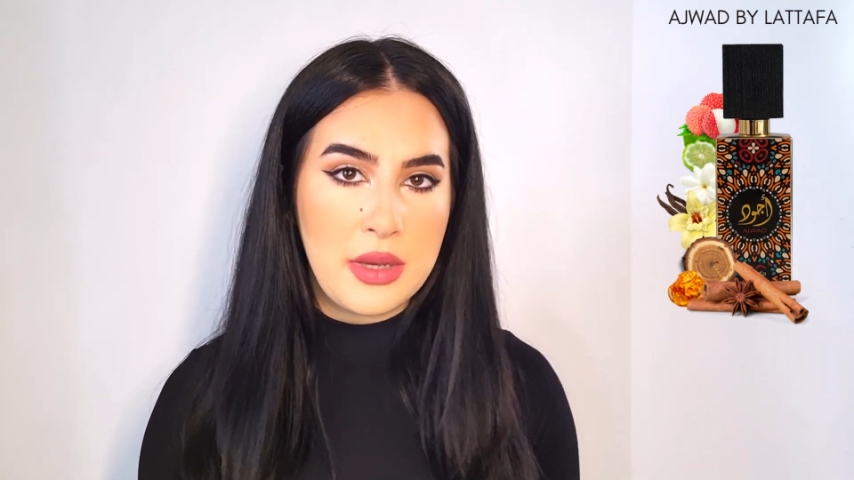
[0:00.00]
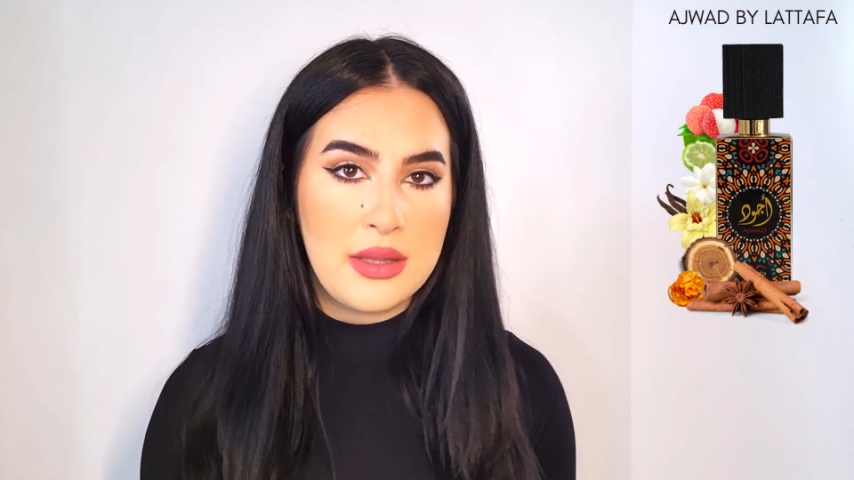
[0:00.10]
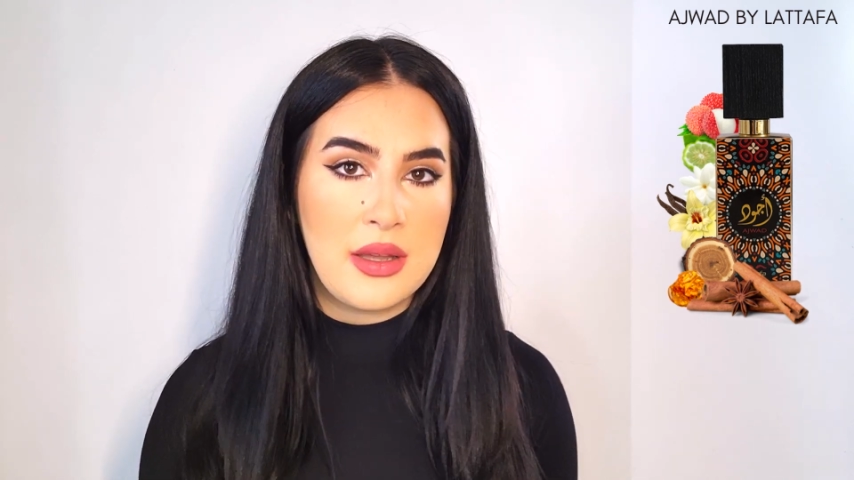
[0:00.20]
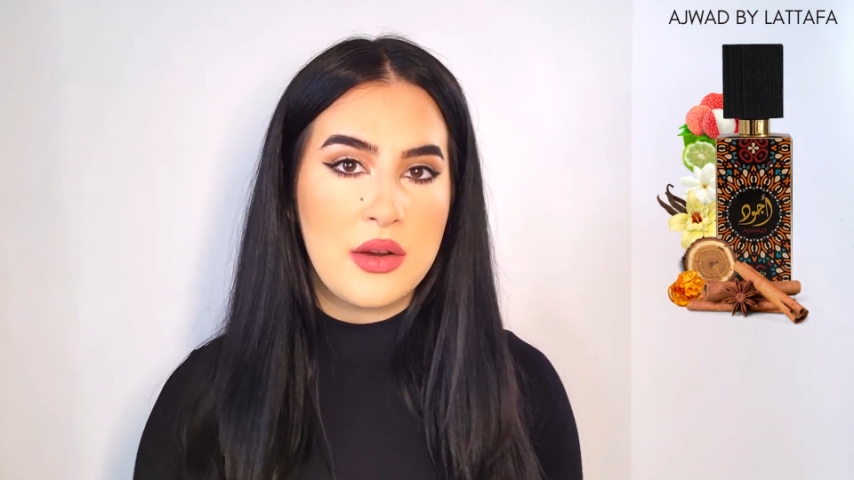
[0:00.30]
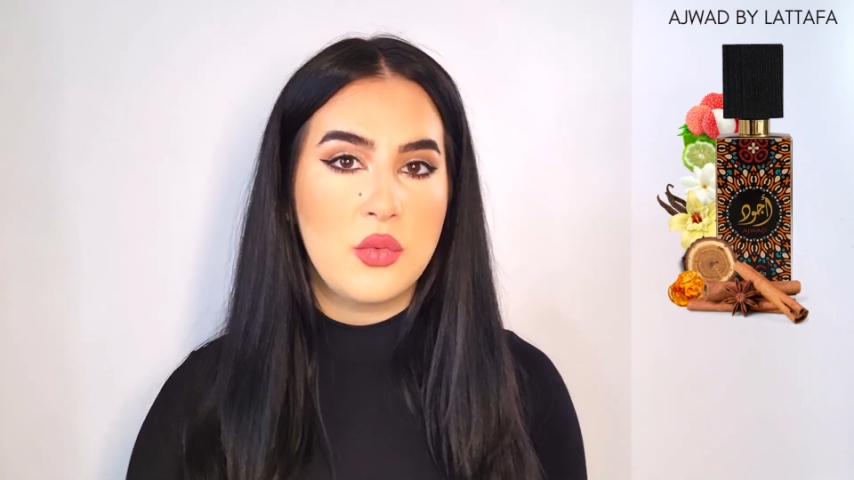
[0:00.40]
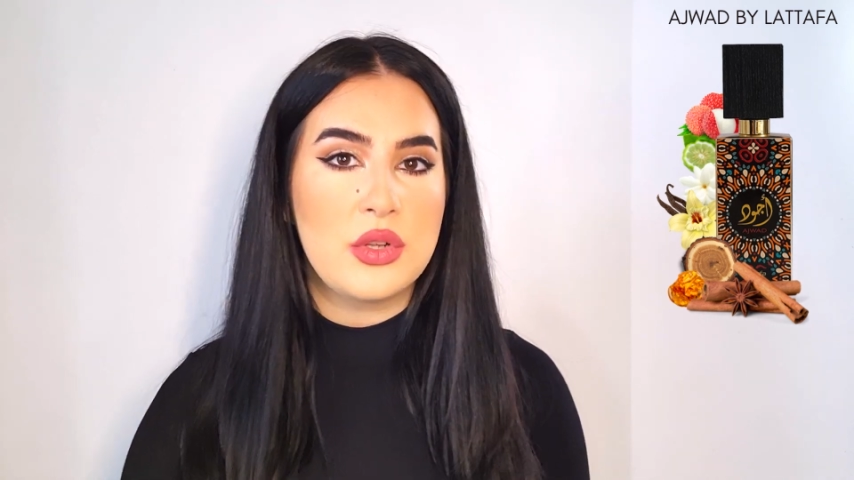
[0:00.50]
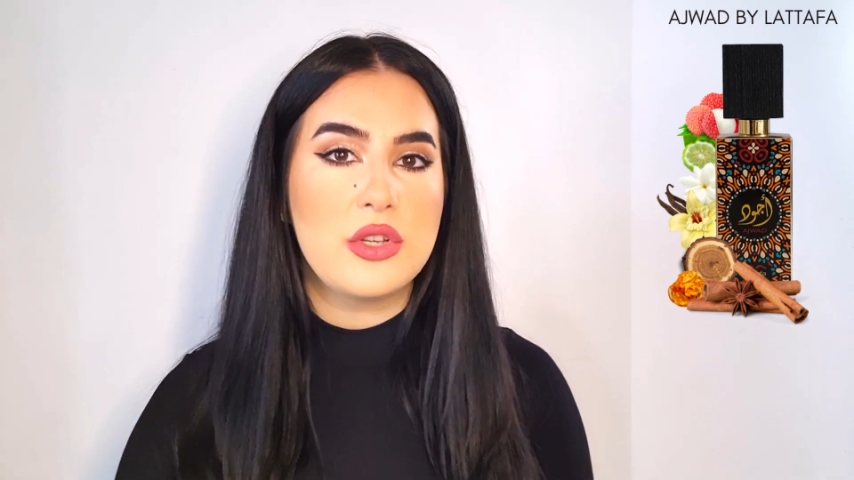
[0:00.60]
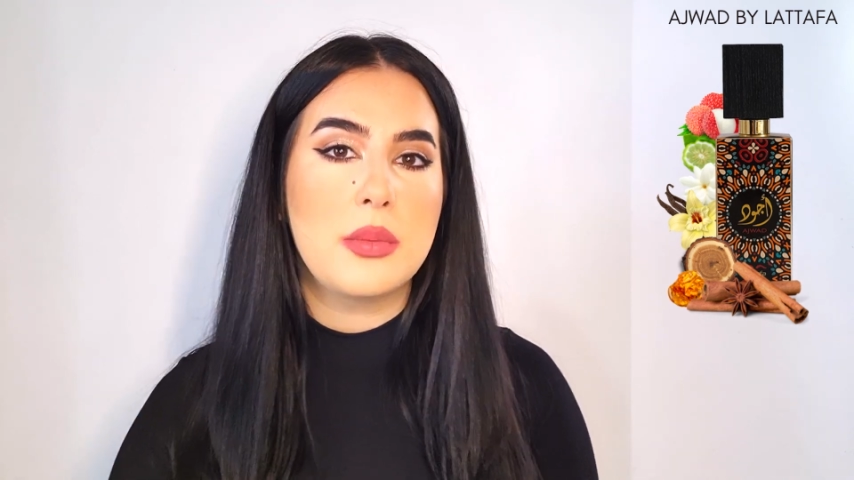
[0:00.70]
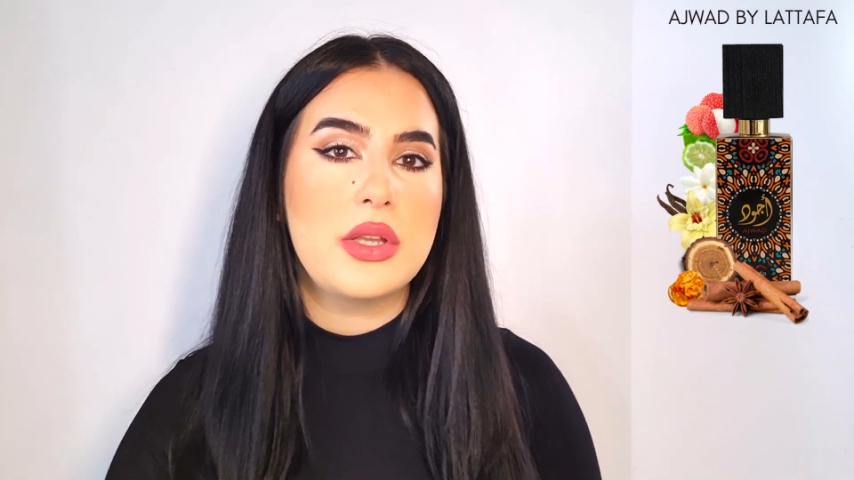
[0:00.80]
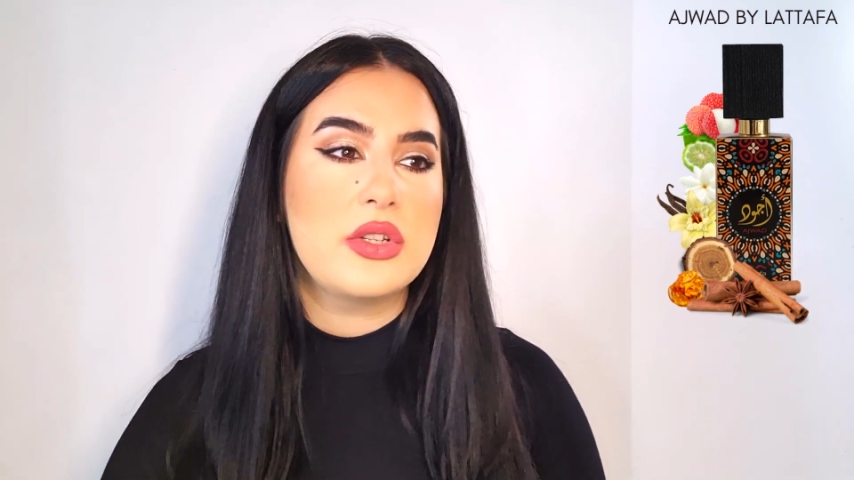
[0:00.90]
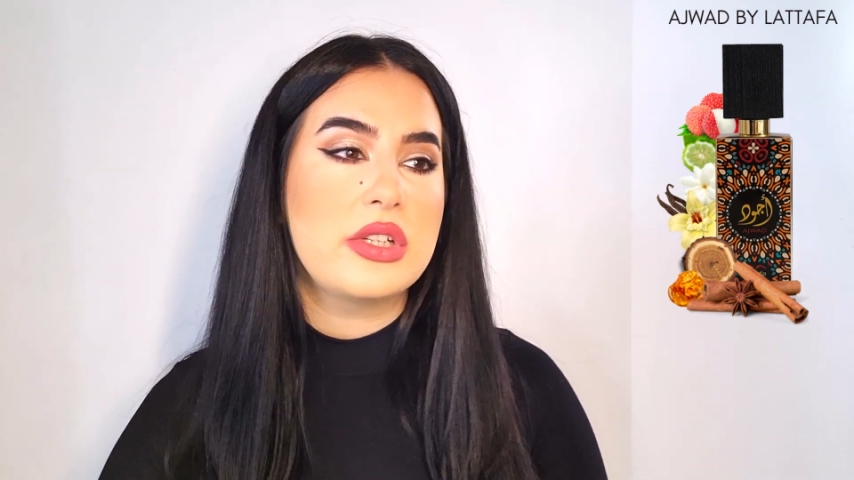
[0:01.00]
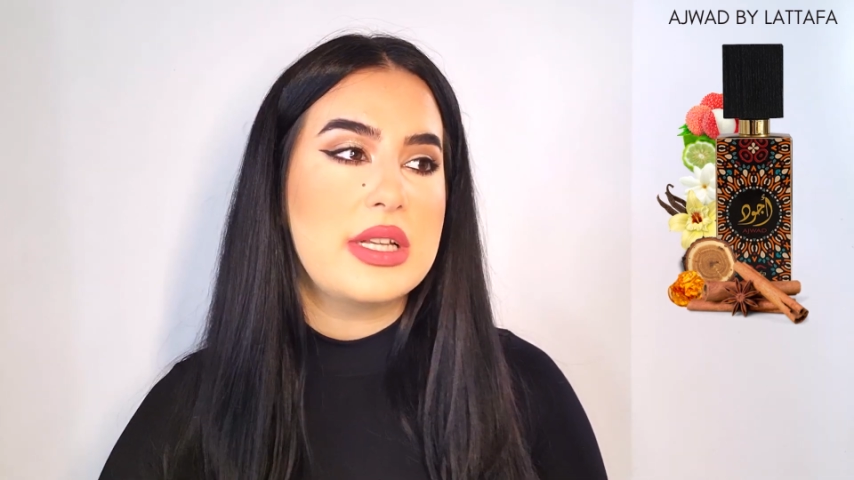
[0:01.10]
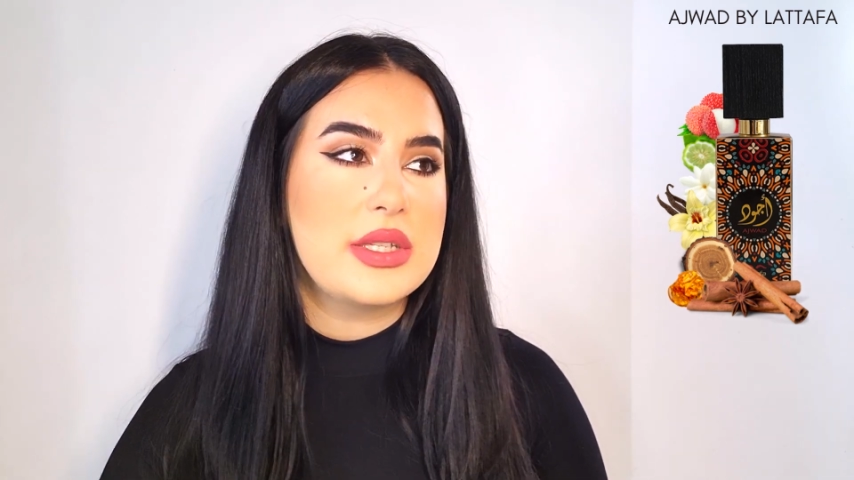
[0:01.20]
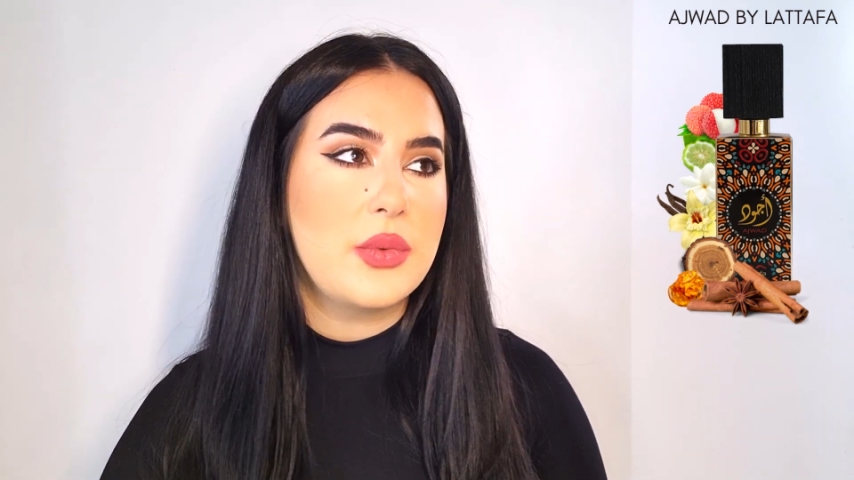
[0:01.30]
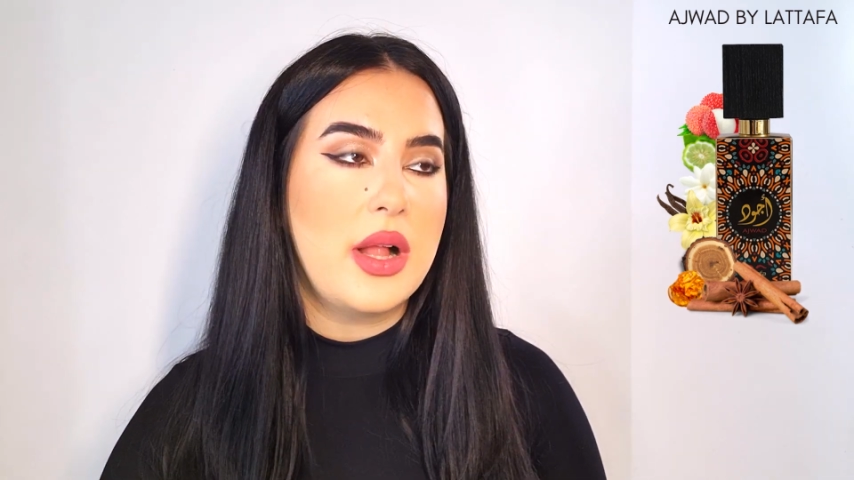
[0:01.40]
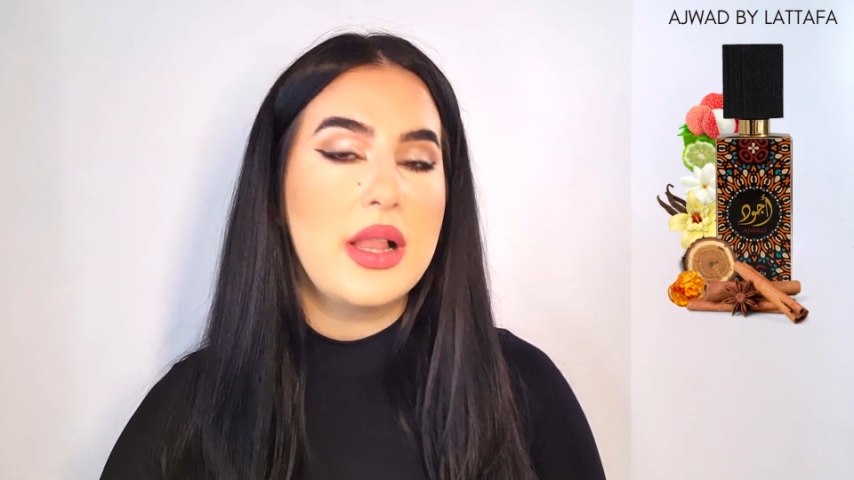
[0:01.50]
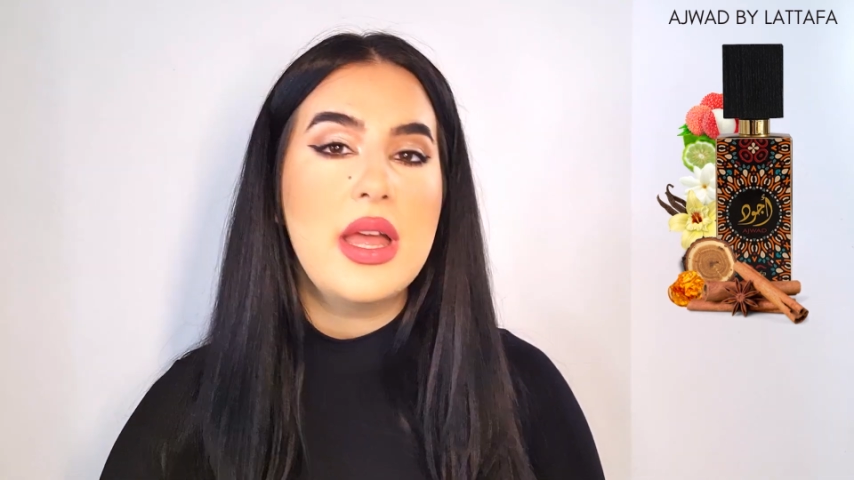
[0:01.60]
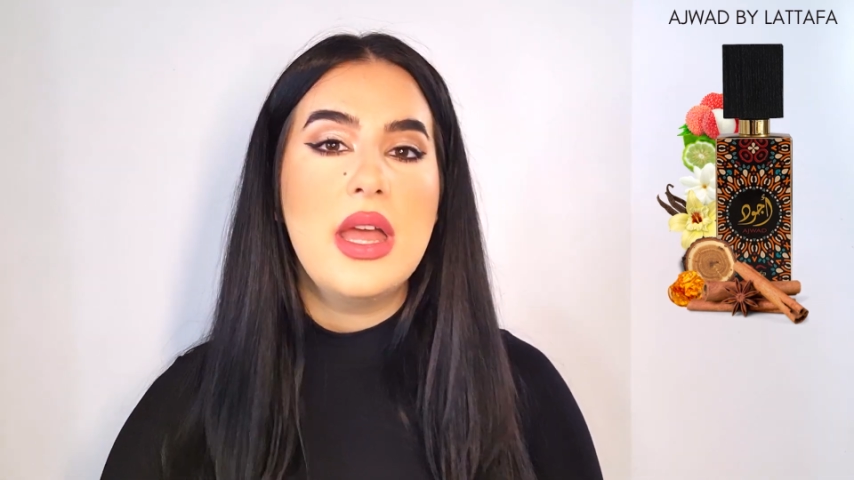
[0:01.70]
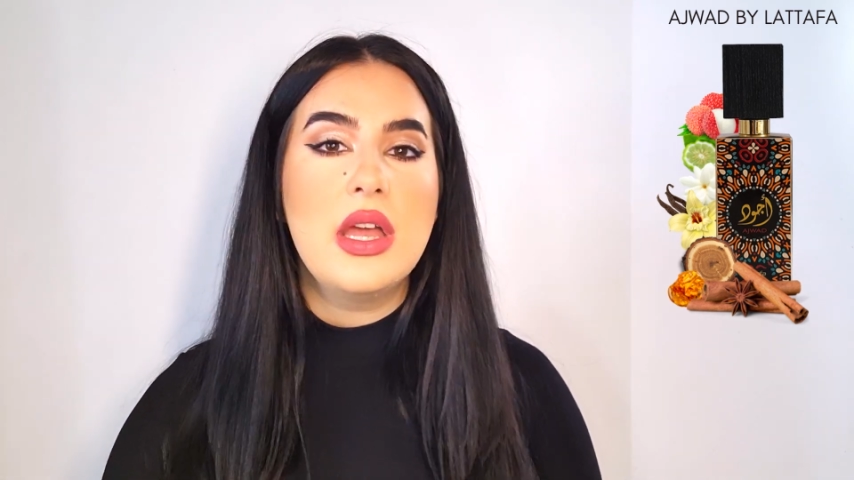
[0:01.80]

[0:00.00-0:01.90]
men are watching my channel as well.